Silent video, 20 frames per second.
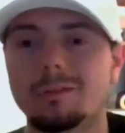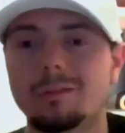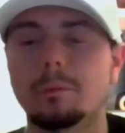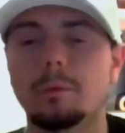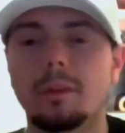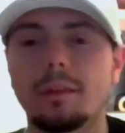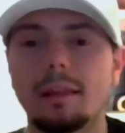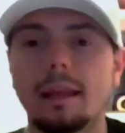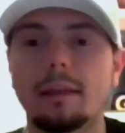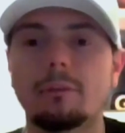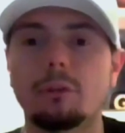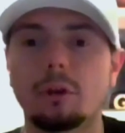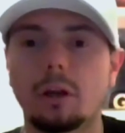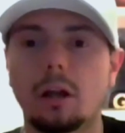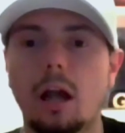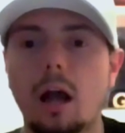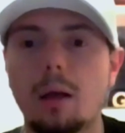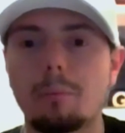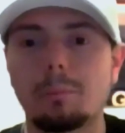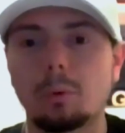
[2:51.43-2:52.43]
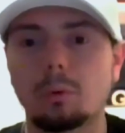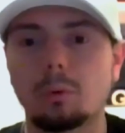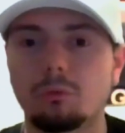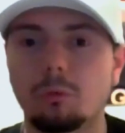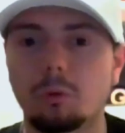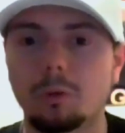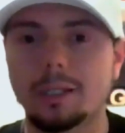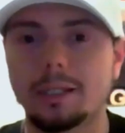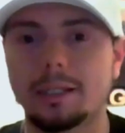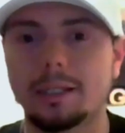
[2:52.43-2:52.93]
She would save her combos
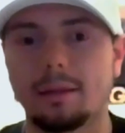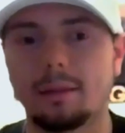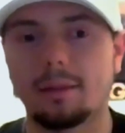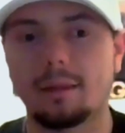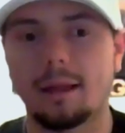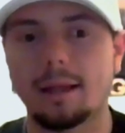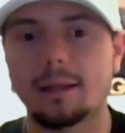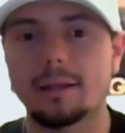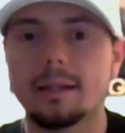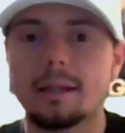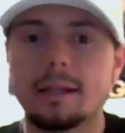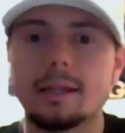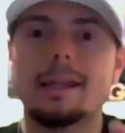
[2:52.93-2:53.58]
for the inside.